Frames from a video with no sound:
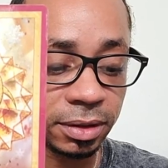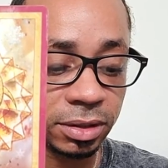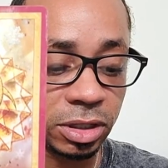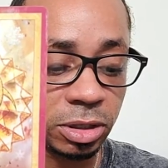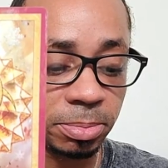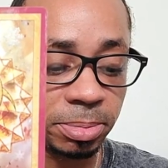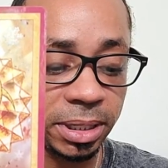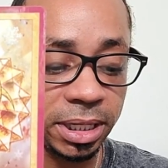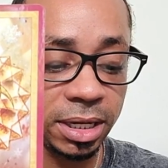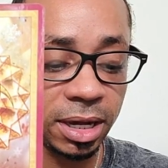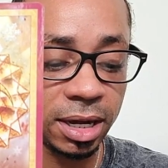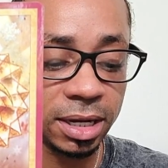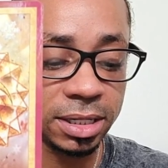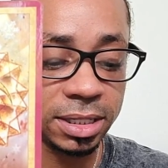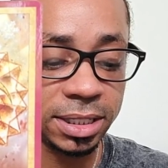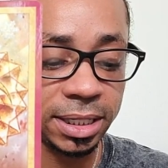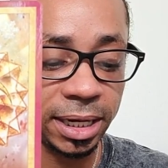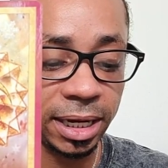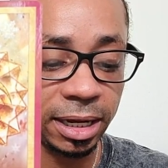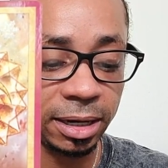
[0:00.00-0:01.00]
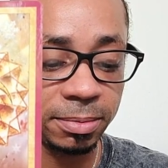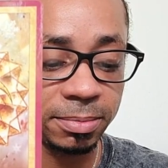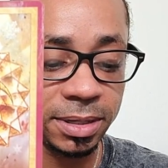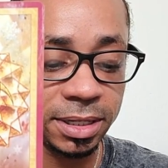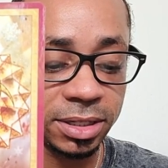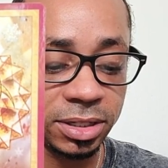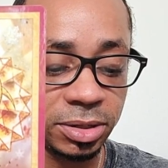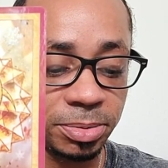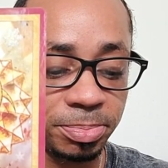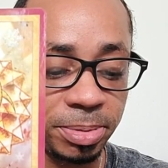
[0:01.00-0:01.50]
To be untamed
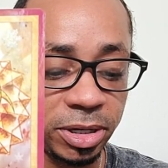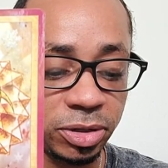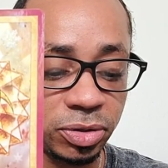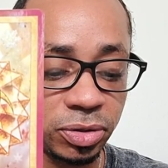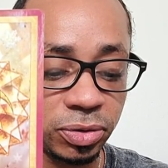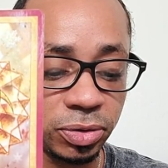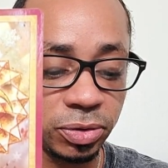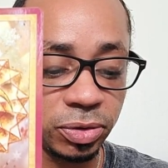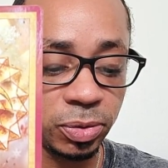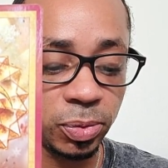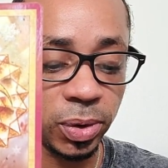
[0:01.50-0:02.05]
is to be true to